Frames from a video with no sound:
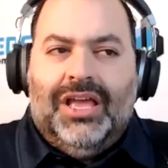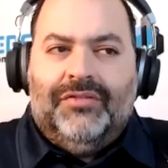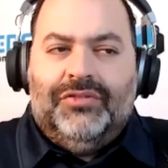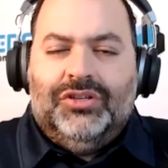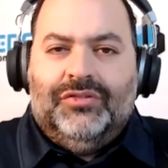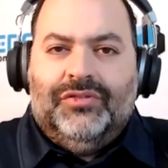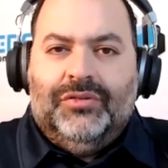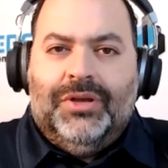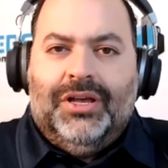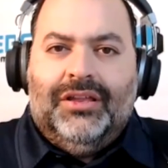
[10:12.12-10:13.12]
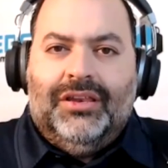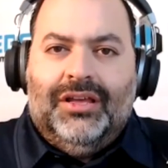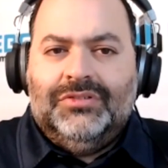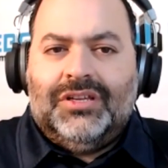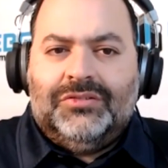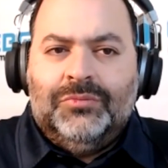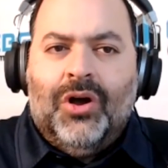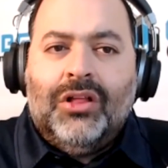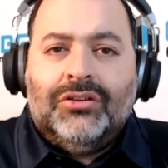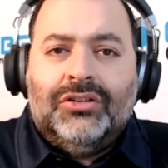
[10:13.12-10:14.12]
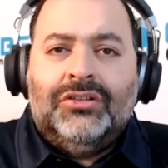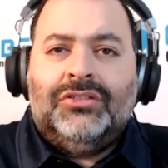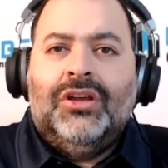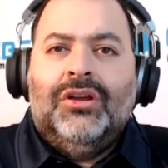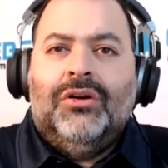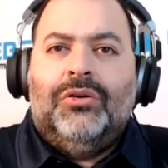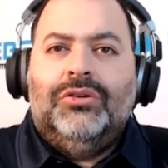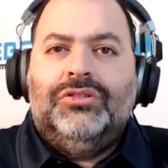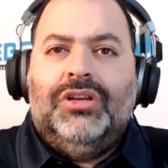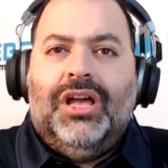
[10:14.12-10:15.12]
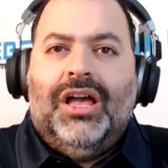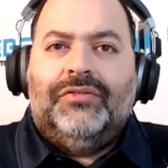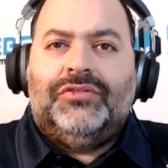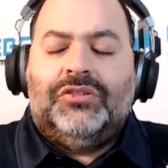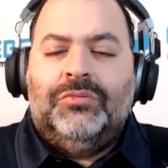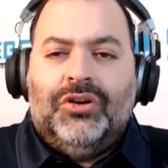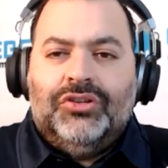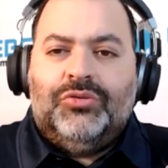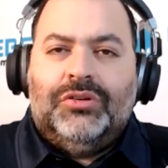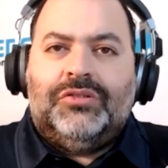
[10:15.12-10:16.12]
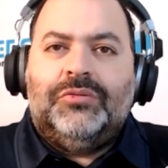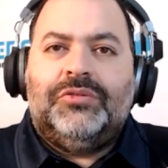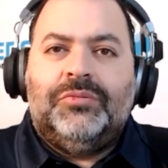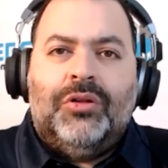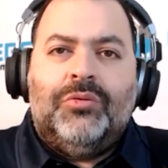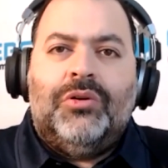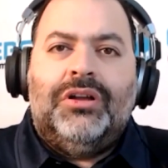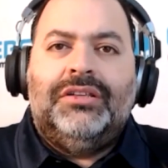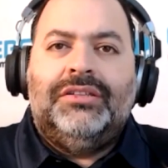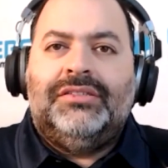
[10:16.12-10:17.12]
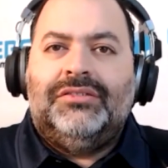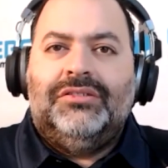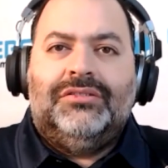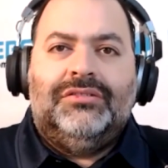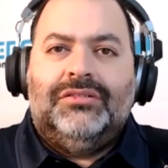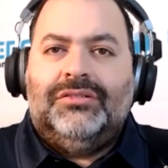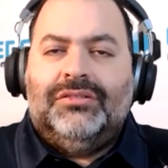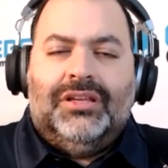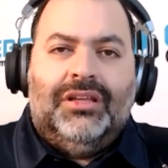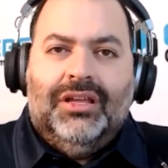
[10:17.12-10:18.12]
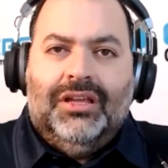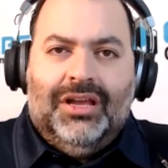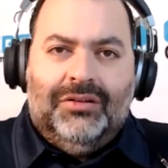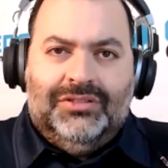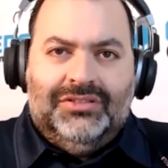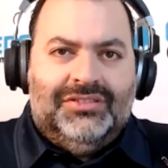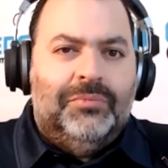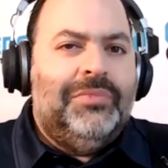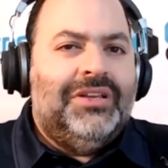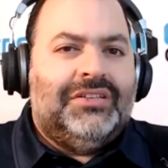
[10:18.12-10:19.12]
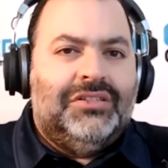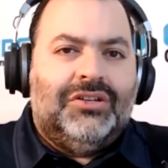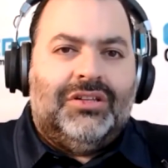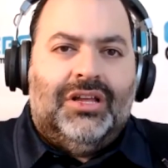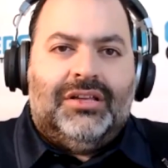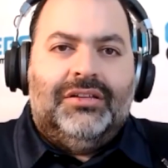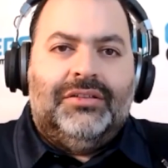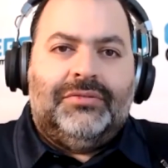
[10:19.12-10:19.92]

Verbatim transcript: an average of about smaller, or do you have some large ones, some small ones? How does the mix look like?